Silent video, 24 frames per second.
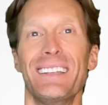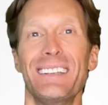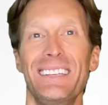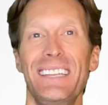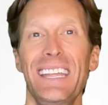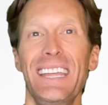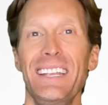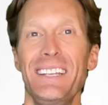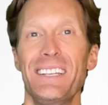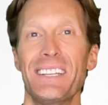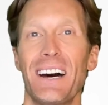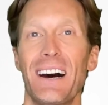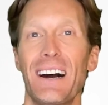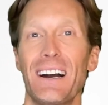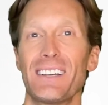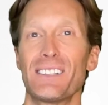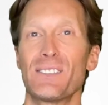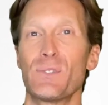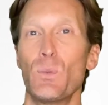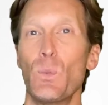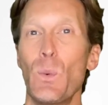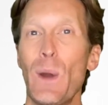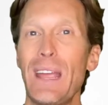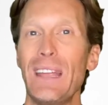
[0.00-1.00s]

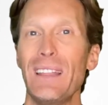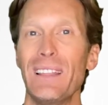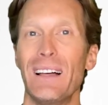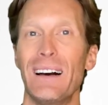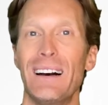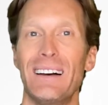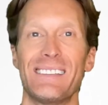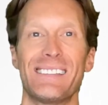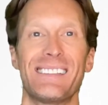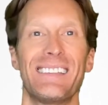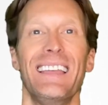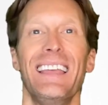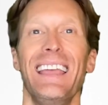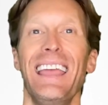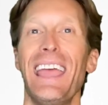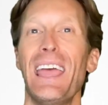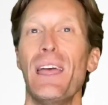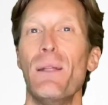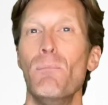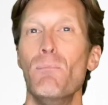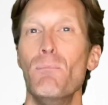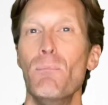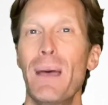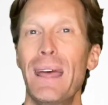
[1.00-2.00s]
detox, weight loss,
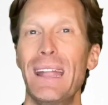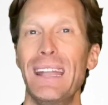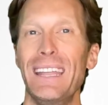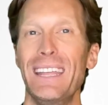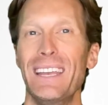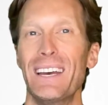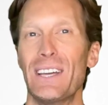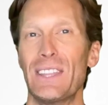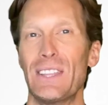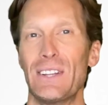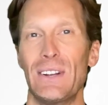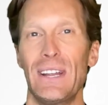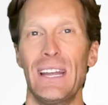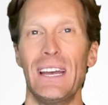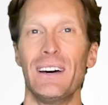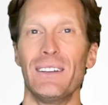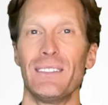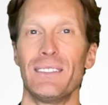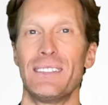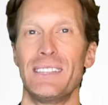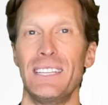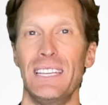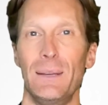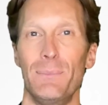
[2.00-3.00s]
and many other
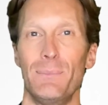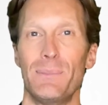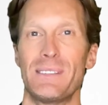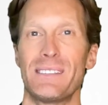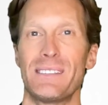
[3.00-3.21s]
health tips.